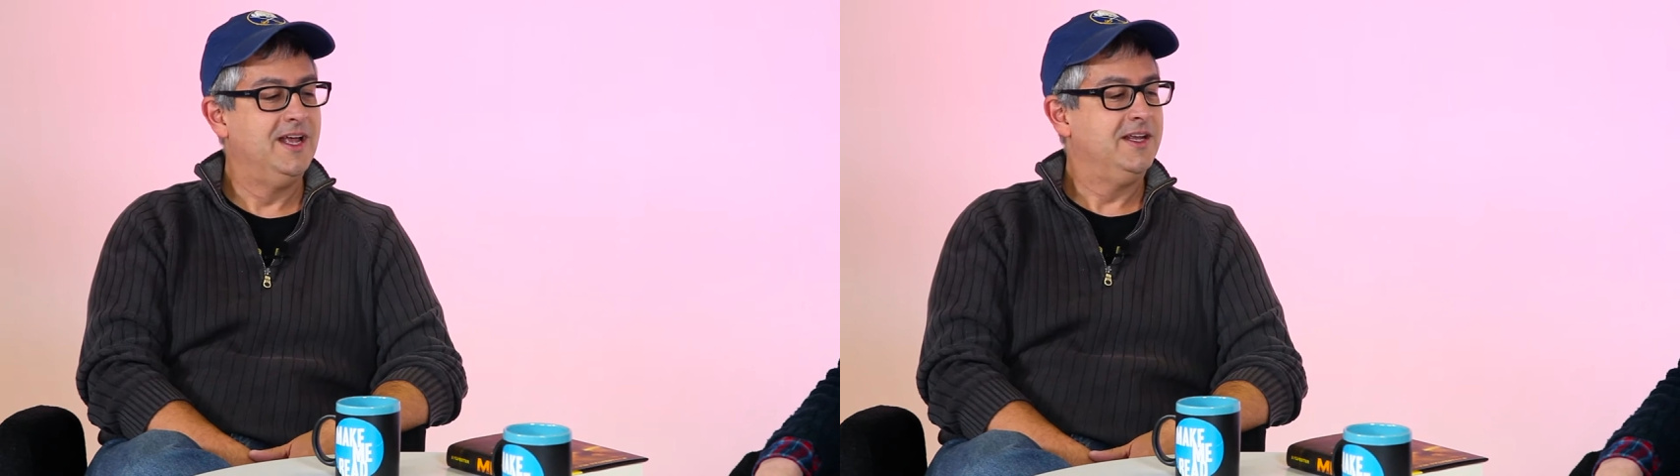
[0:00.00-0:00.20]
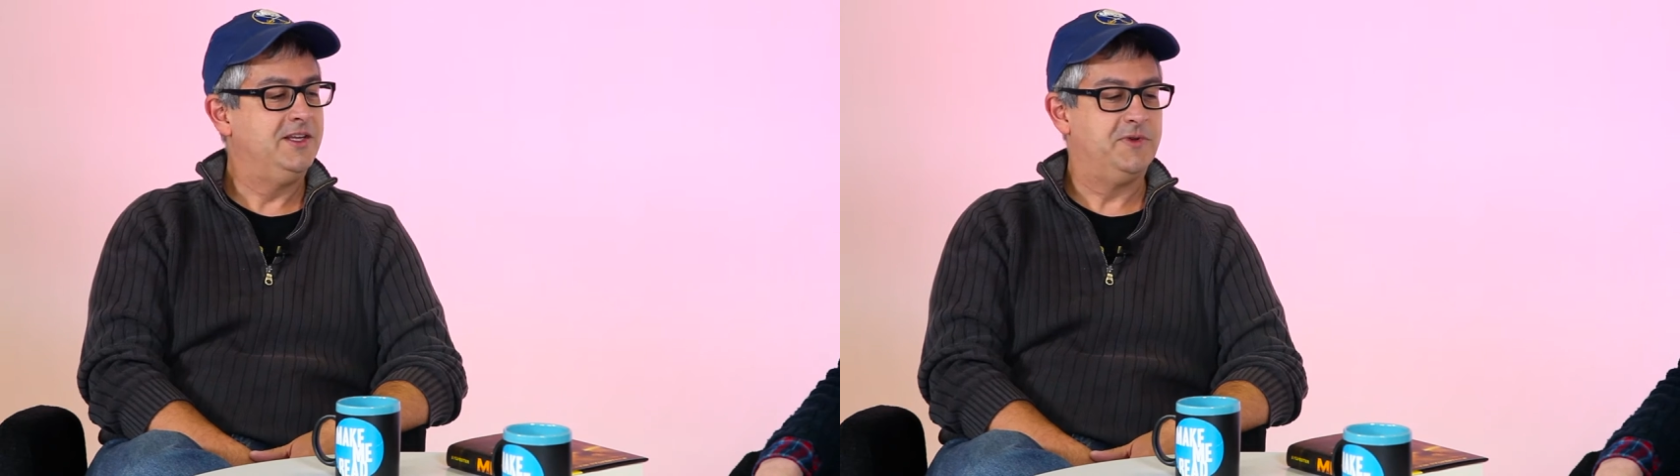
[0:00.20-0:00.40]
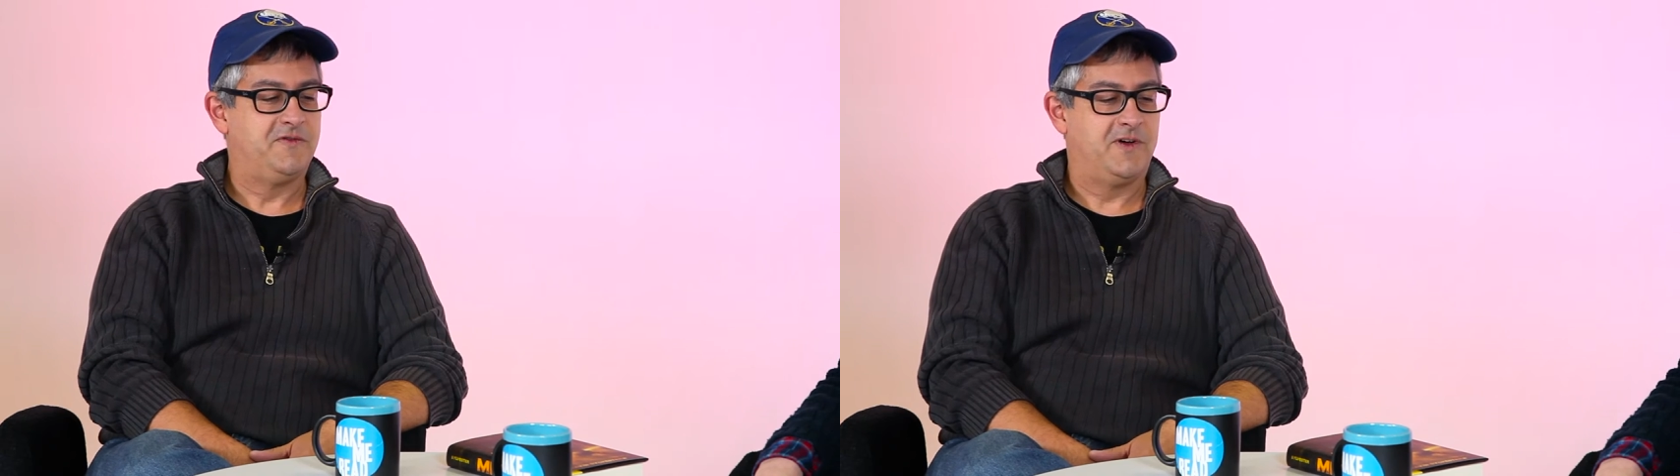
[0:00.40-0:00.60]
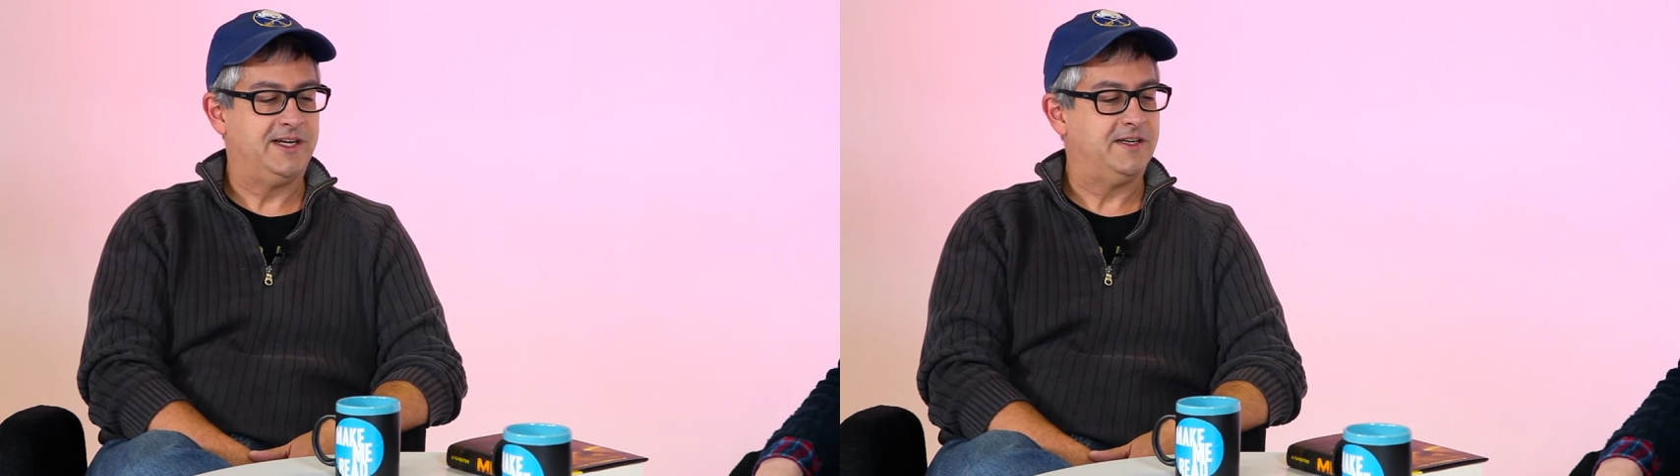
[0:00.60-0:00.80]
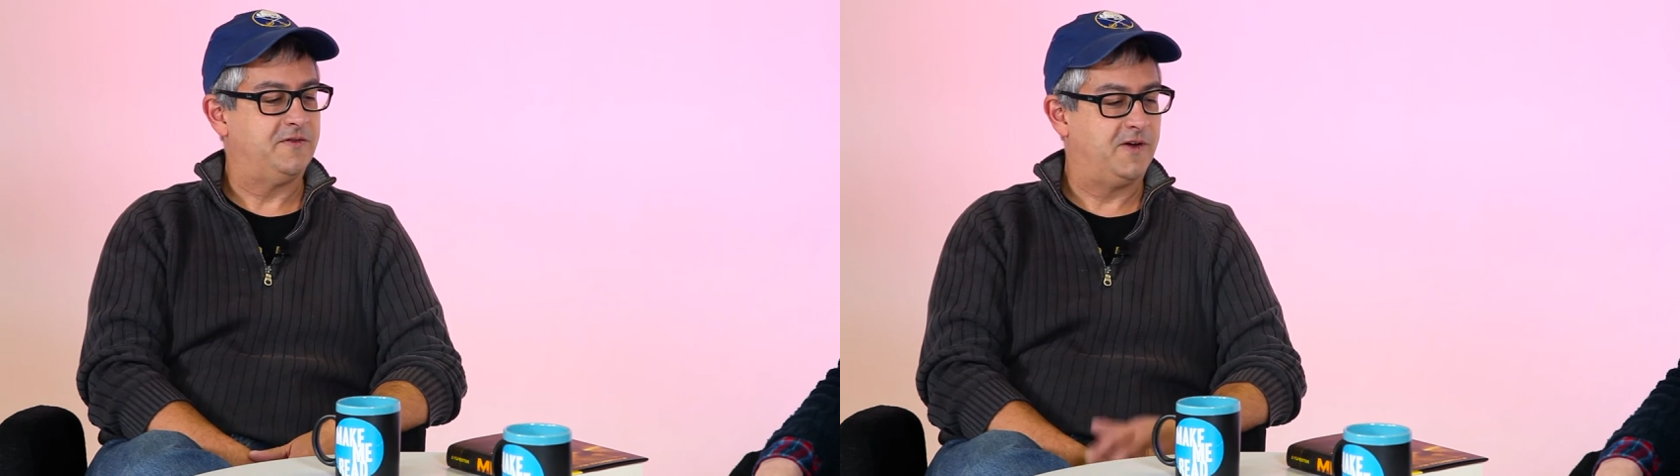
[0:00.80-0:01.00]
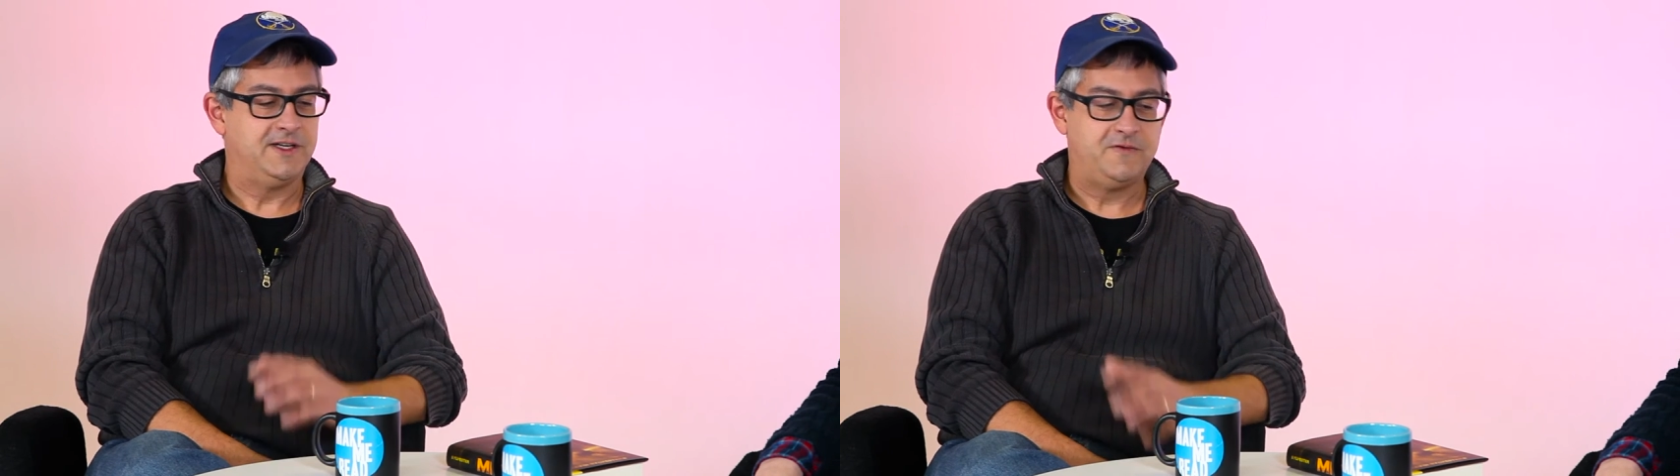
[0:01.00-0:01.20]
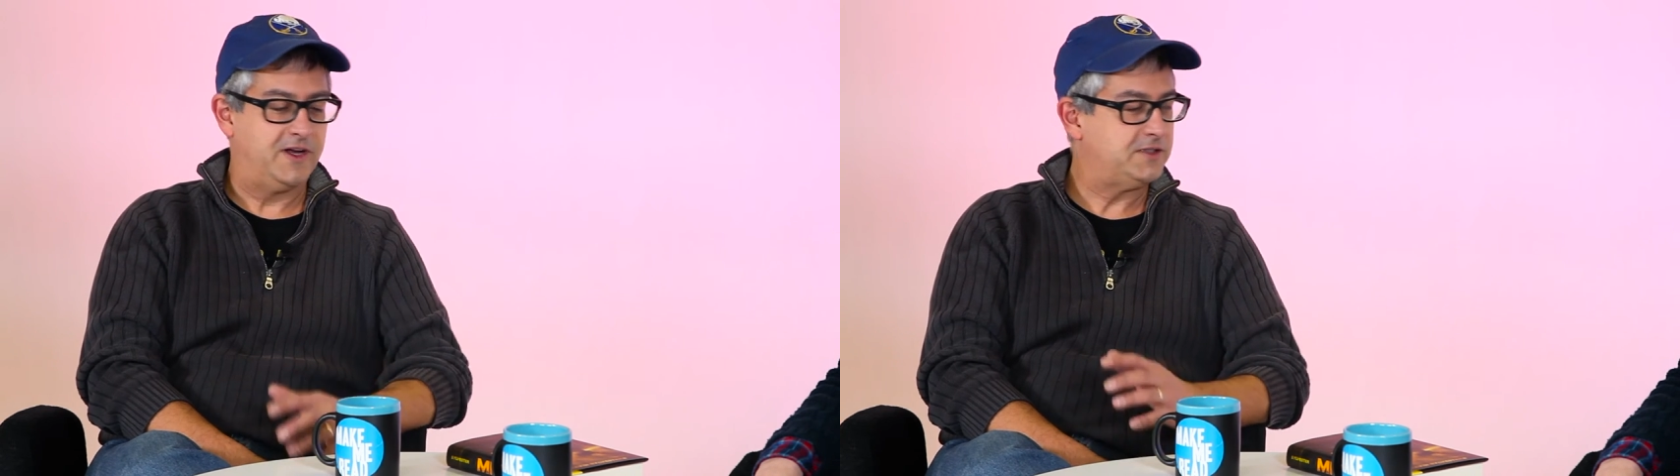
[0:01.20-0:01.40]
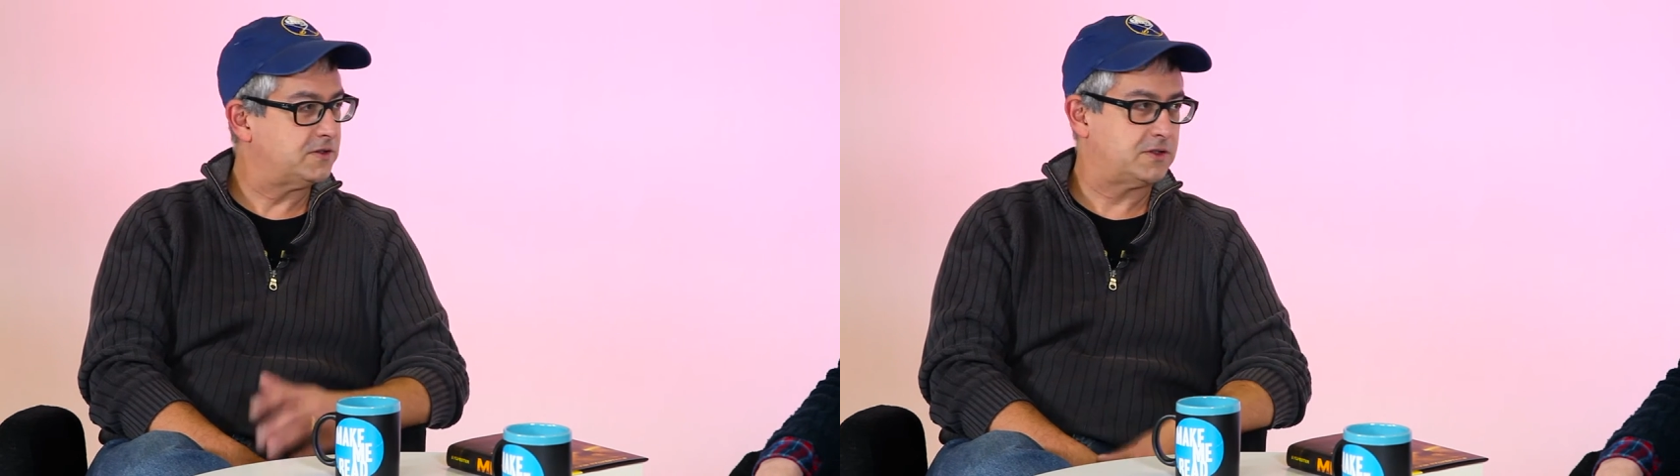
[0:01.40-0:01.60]
you would find it a fun
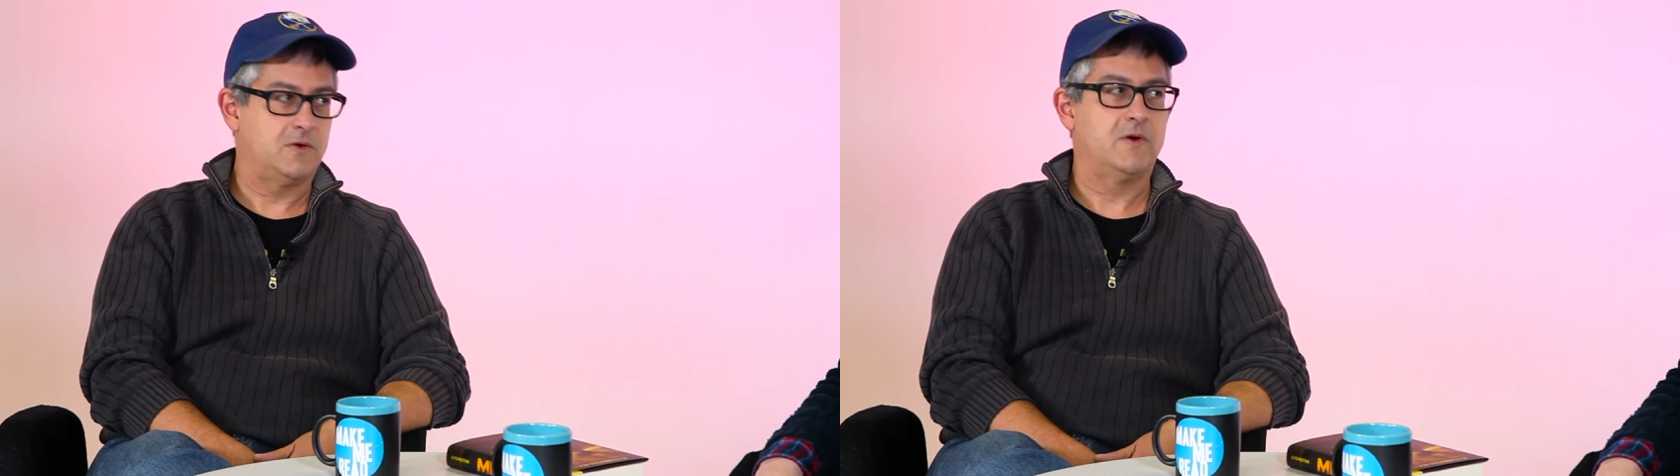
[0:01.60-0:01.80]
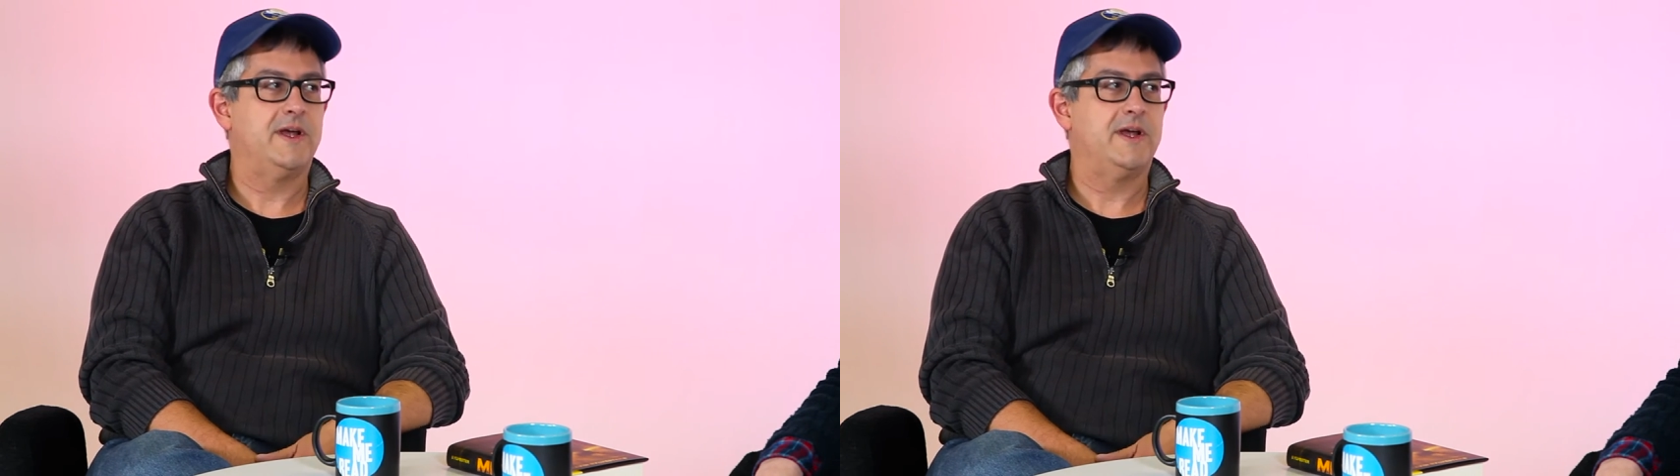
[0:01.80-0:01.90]
adventure story.